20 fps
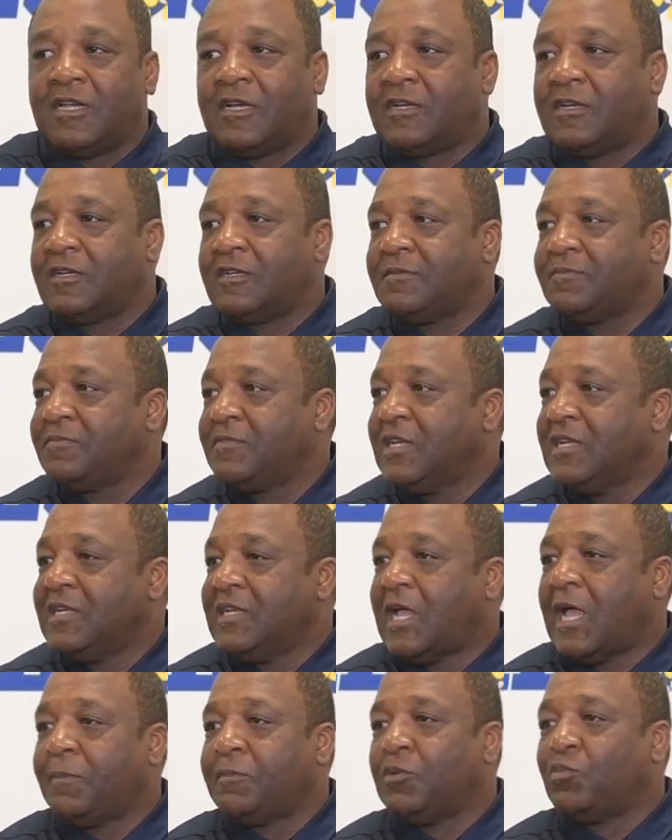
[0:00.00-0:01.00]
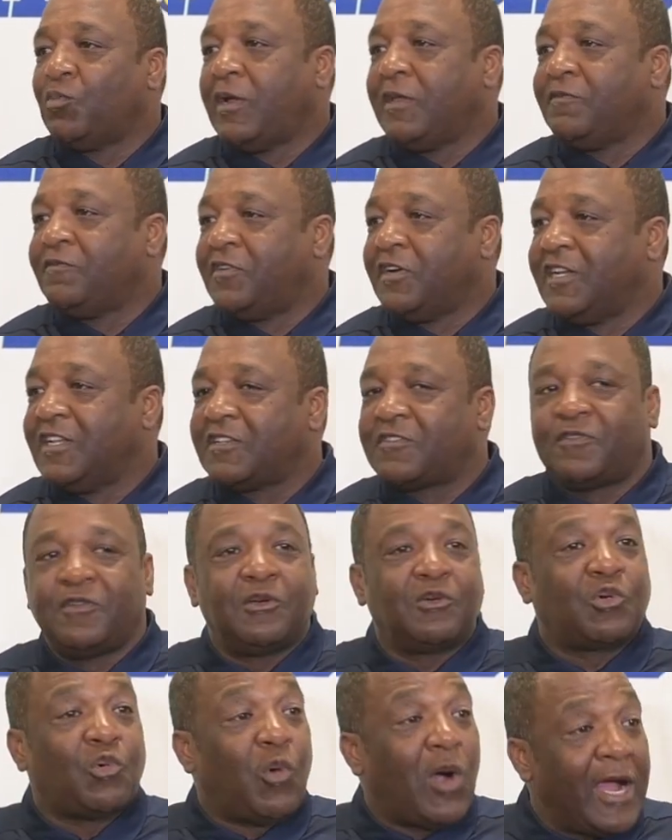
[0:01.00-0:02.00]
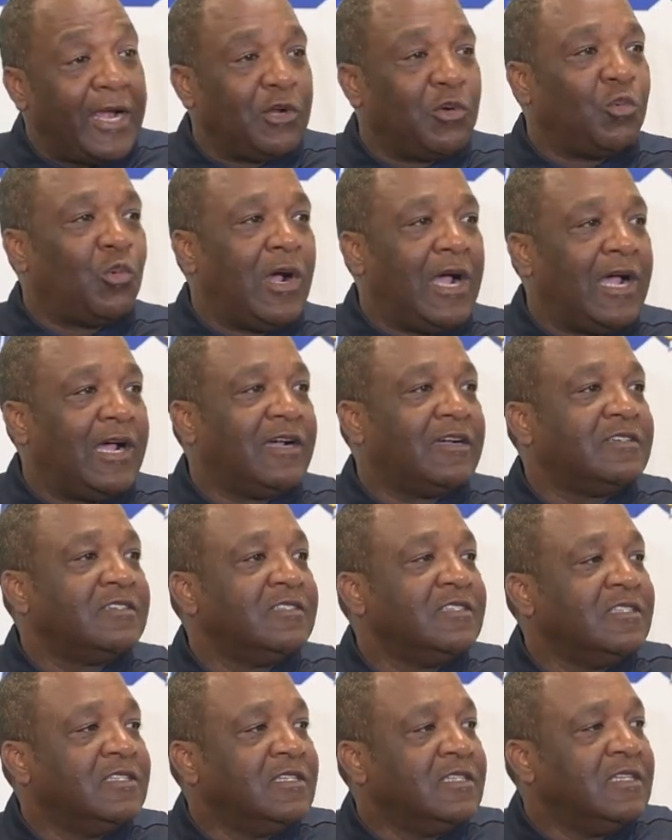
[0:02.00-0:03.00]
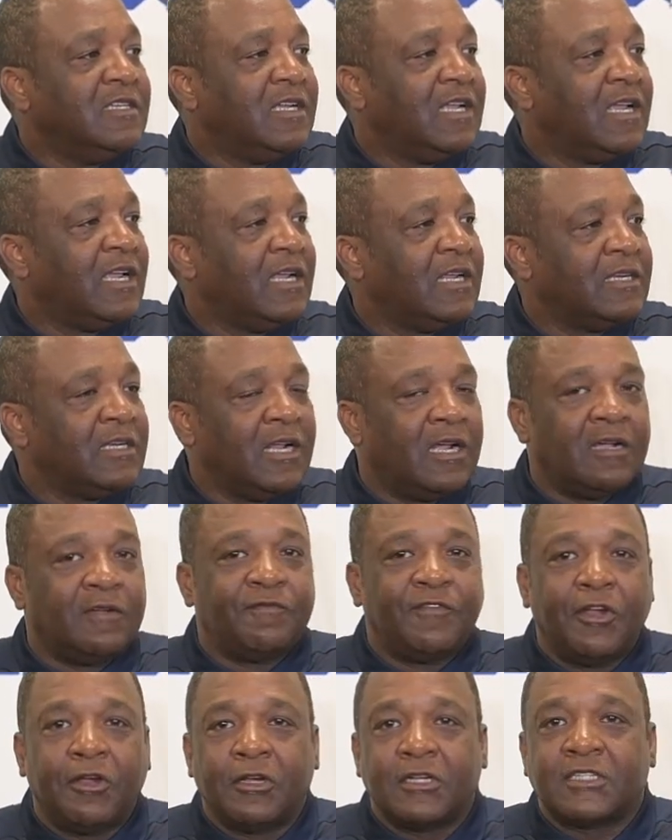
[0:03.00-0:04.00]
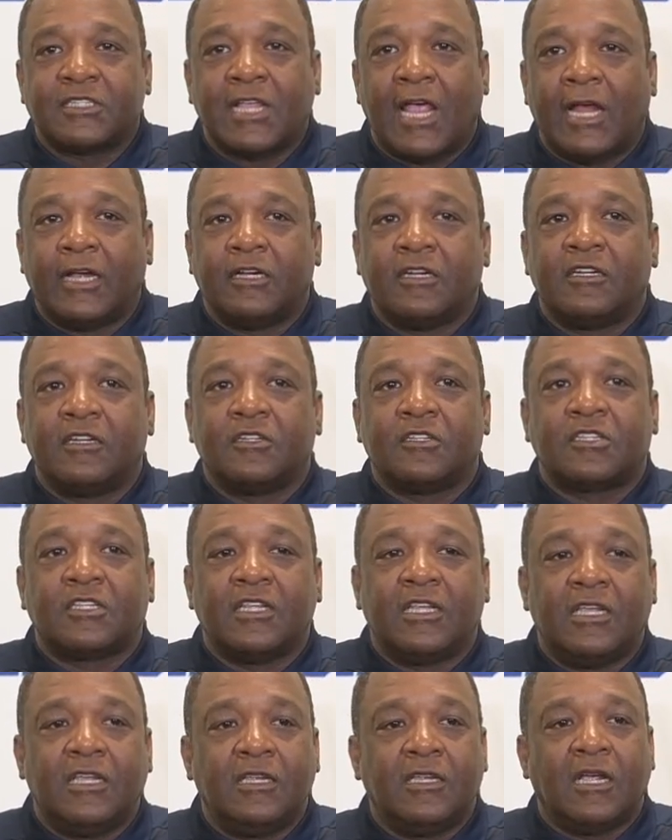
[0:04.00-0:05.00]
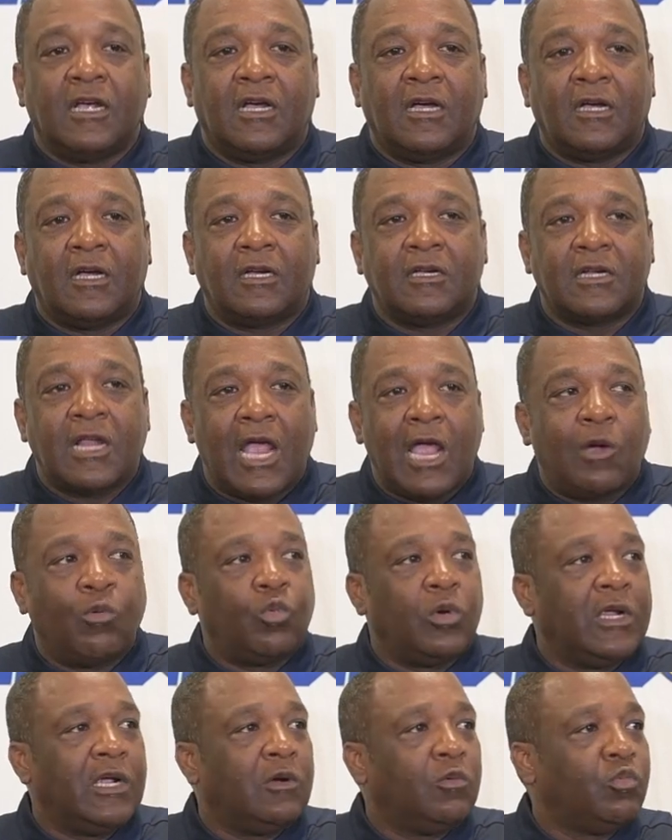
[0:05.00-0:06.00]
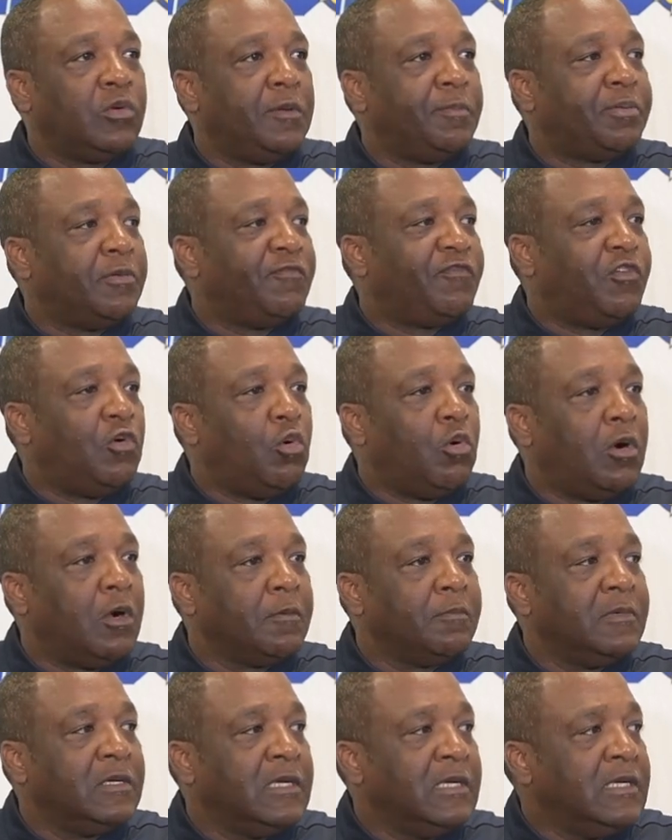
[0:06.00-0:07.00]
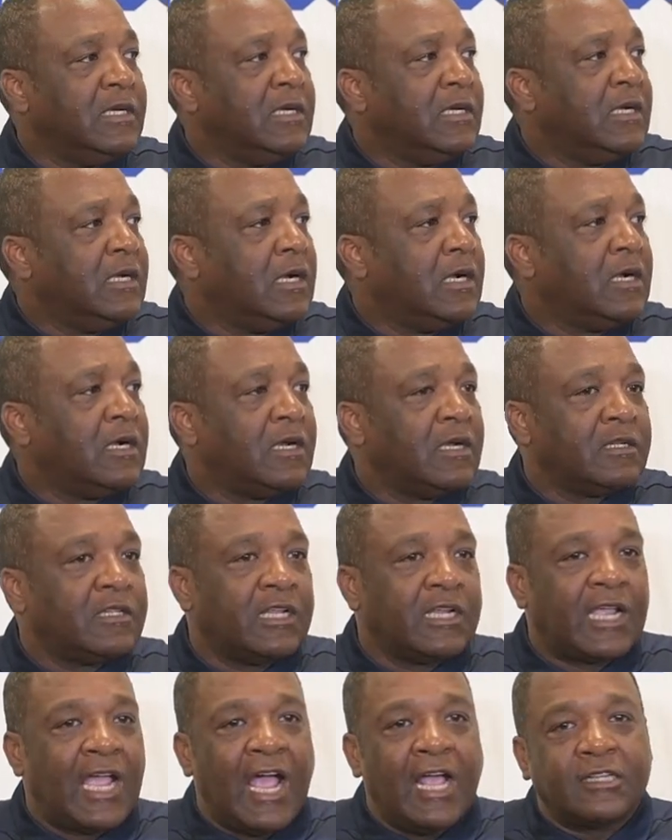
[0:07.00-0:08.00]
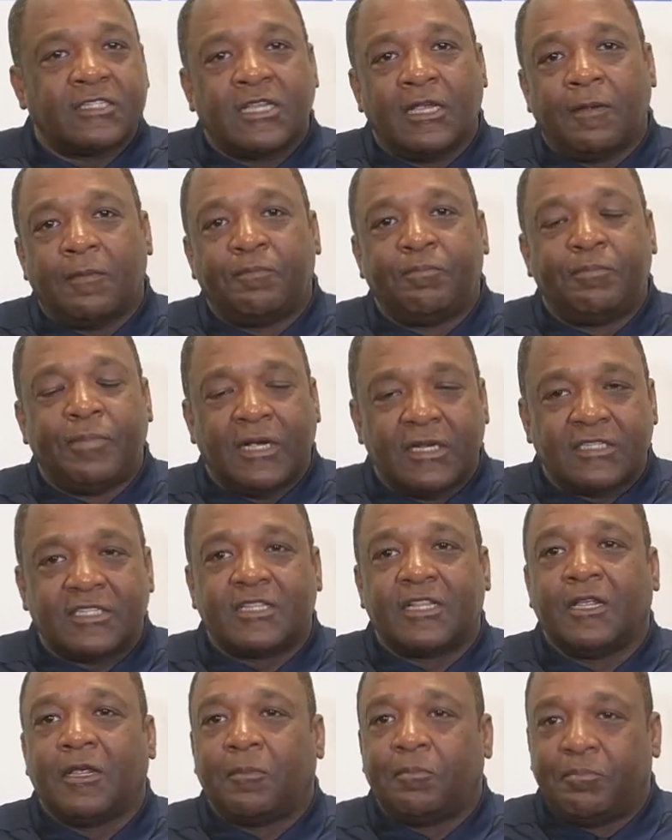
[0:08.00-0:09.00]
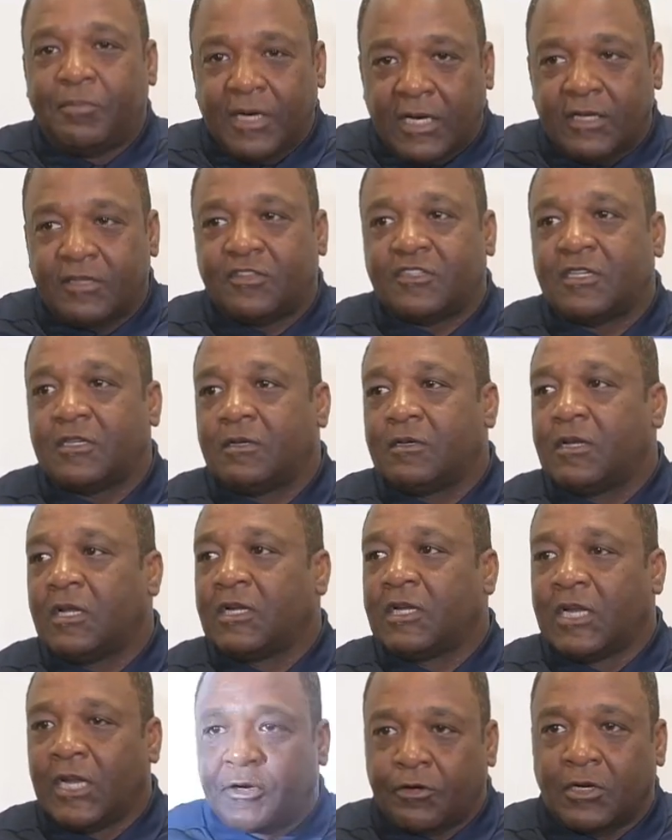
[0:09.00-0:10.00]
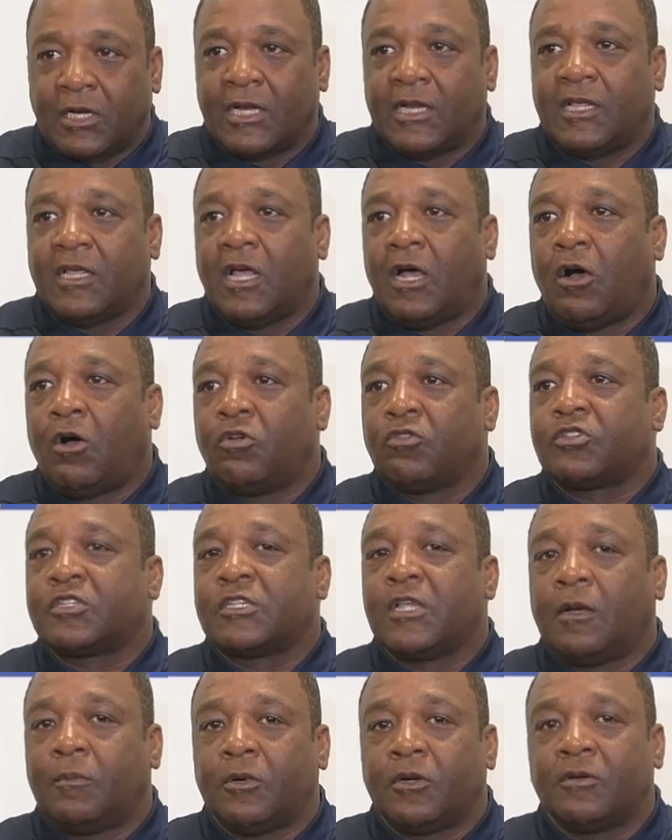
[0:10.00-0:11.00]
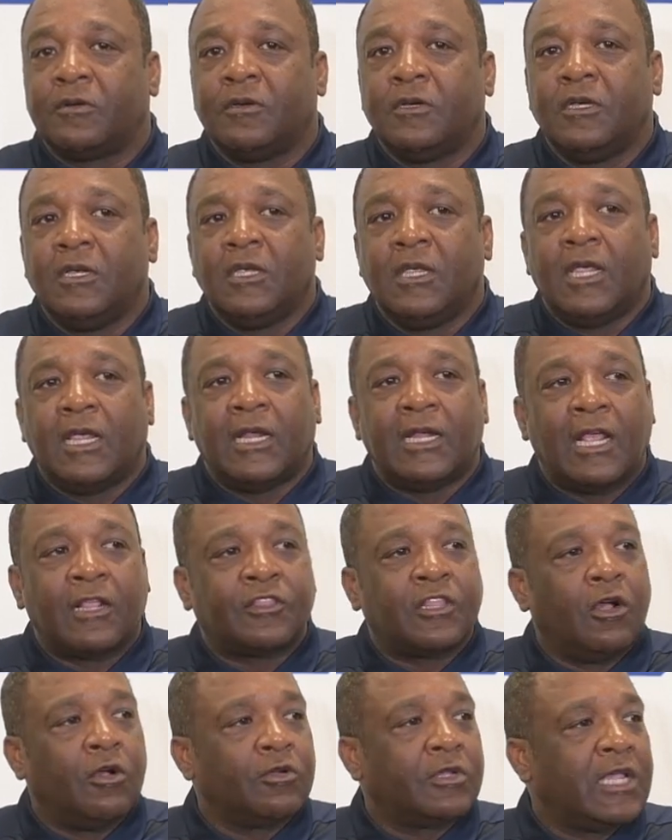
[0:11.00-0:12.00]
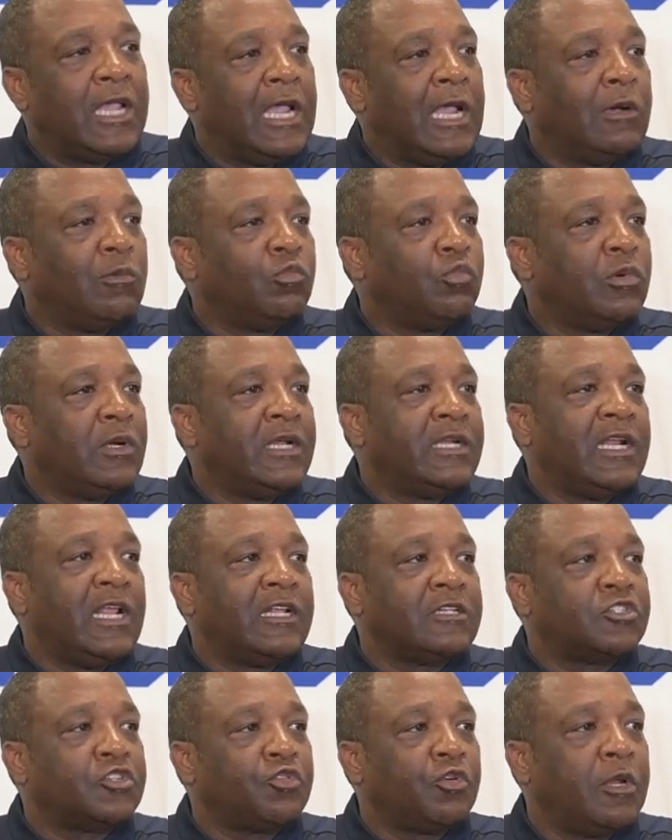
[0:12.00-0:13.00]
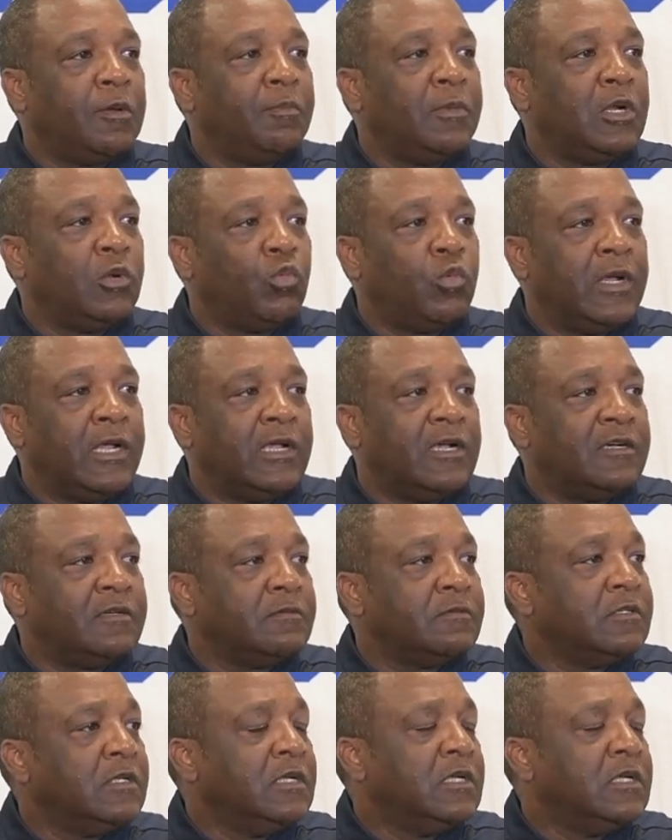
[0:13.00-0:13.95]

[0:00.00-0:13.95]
I've been waiting for this for quite a while, and very excited to see how well we perform. The guys have bust their butts, literally, all summer, and I thought camp went extremely well.